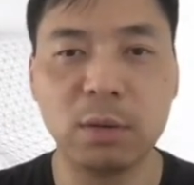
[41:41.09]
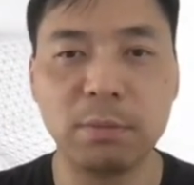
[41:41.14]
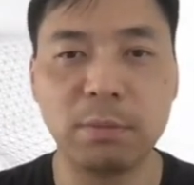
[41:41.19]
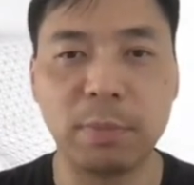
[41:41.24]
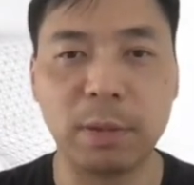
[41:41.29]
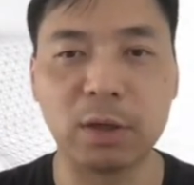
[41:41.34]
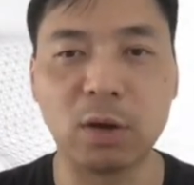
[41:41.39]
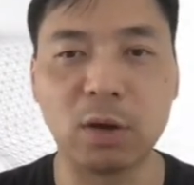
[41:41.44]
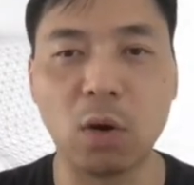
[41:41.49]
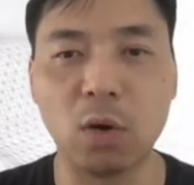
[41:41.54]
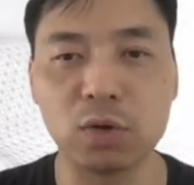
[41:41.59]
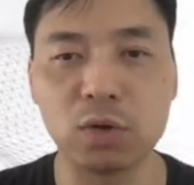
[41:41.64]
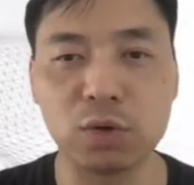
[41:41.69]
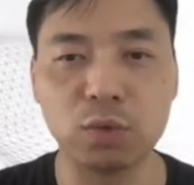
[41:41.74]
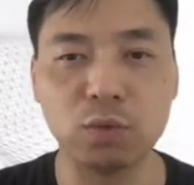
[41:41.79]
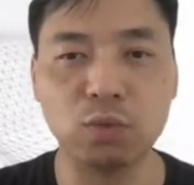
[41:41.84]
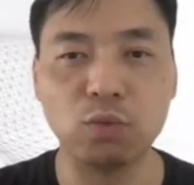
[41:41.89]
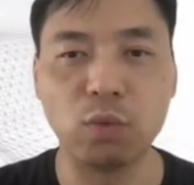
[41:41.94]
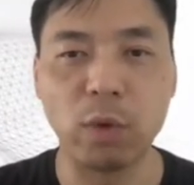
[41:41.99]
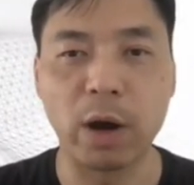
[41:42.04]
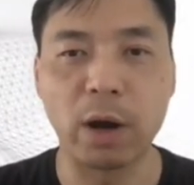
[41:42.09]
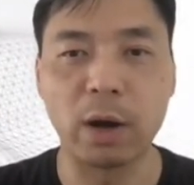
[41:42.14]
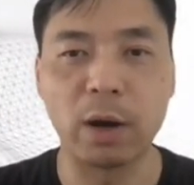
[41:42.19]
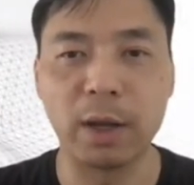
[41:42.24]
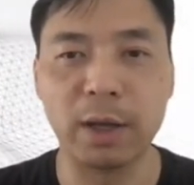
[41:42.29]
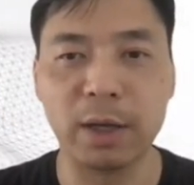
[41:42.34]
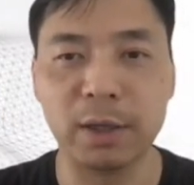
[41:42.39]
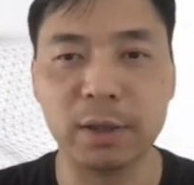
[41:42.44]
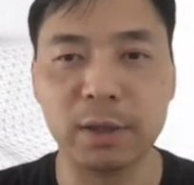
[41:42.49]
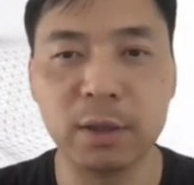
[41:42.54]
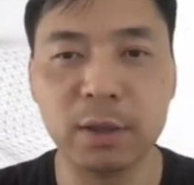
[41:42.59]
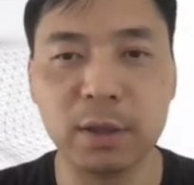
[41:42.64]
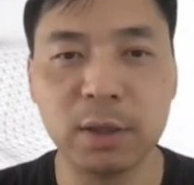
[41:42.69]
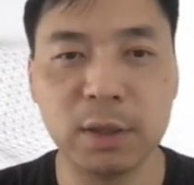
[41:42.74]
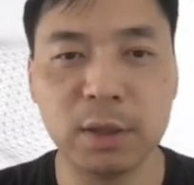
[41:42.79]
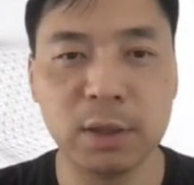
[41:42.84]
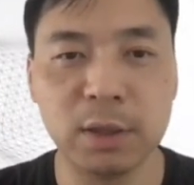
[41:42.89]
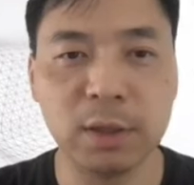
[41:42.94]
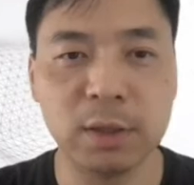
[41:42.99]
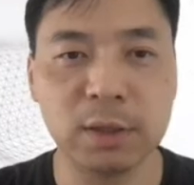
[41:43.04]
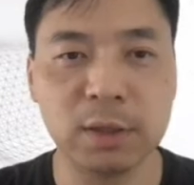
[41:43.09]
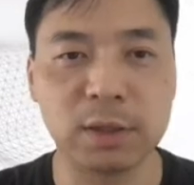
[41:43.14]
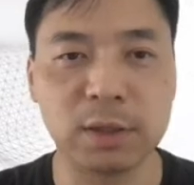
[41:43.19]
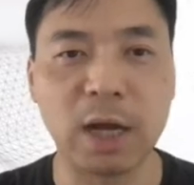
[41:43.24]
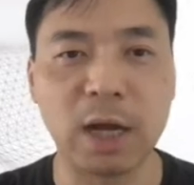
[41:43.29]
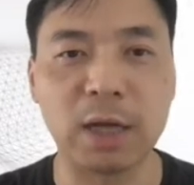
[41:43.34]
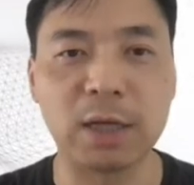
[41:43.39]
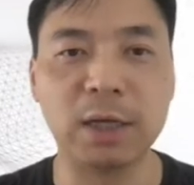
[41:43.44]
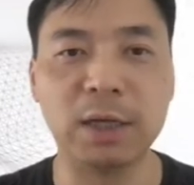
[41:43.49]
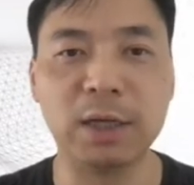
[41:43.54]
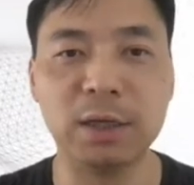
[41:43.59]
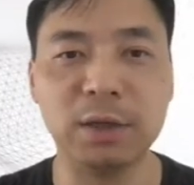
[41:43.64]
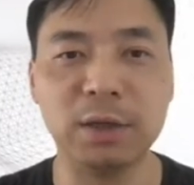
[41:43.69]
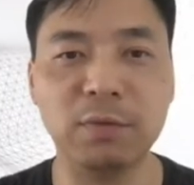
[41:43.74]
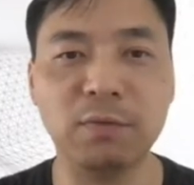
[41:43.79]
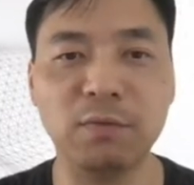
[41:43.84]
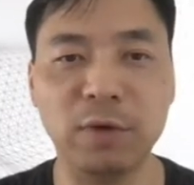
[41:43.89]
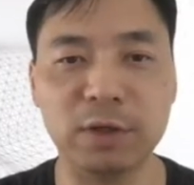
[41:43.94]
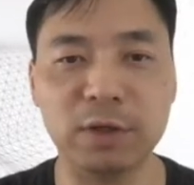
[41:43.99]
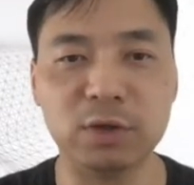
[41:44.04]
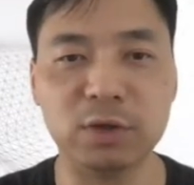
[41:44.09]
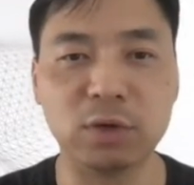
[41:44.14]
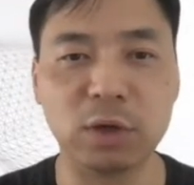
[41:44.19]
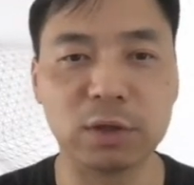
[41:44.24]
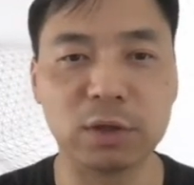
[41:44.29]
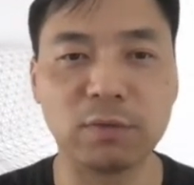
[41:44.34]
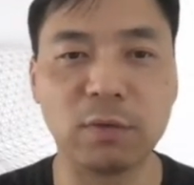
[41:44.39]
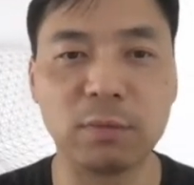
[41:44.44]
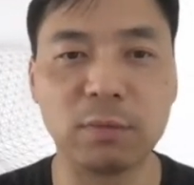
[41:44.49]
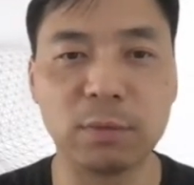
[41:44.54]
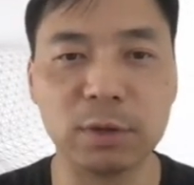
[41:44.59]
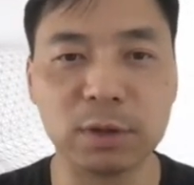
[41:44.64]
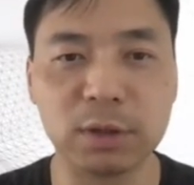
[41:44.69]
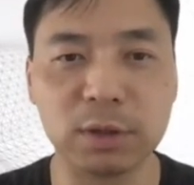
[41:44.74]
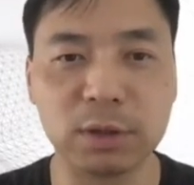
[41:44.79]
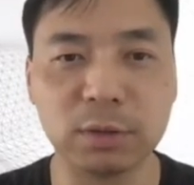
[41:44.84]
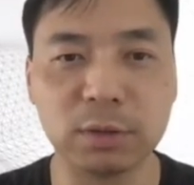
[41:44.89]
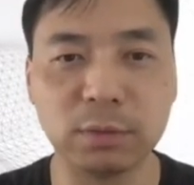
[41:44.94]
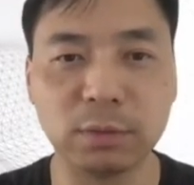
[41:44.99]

but also rarely studied in vision transformers.